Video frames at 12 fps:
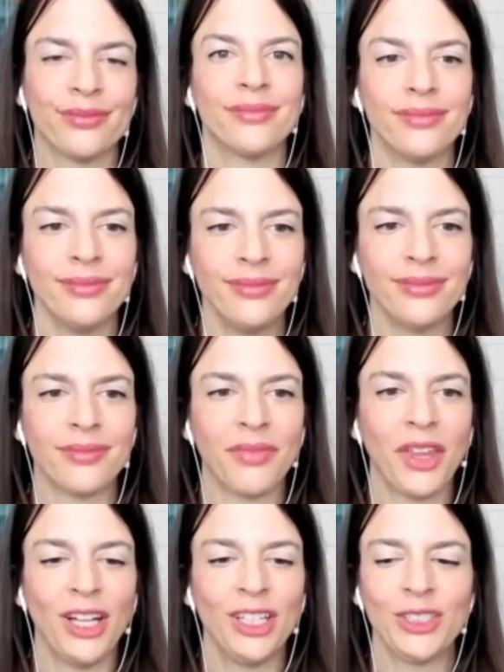Hmm.
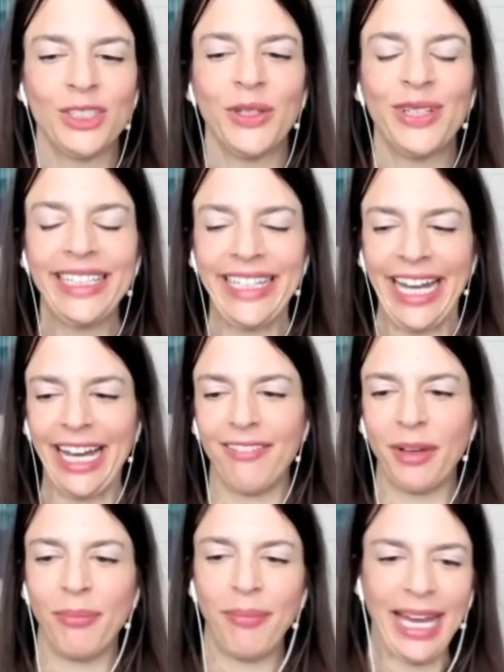So you didn't have
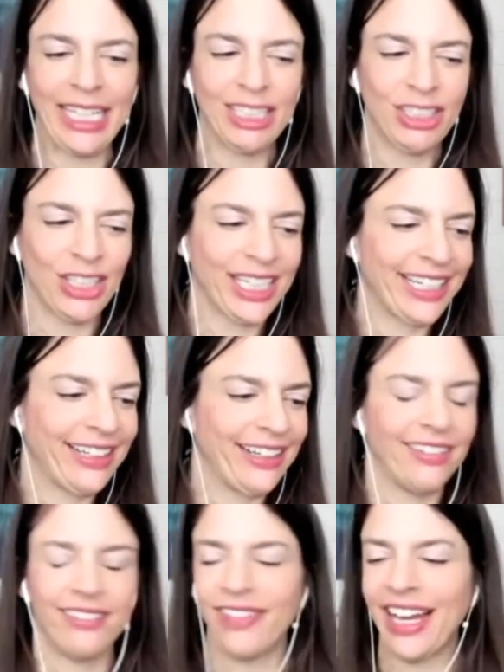a magic
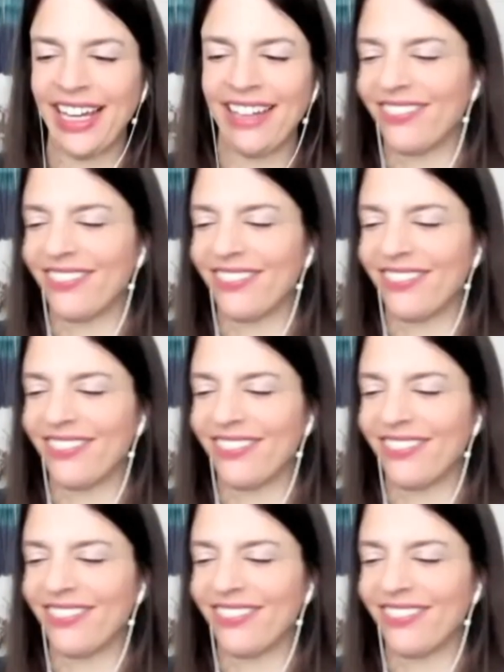5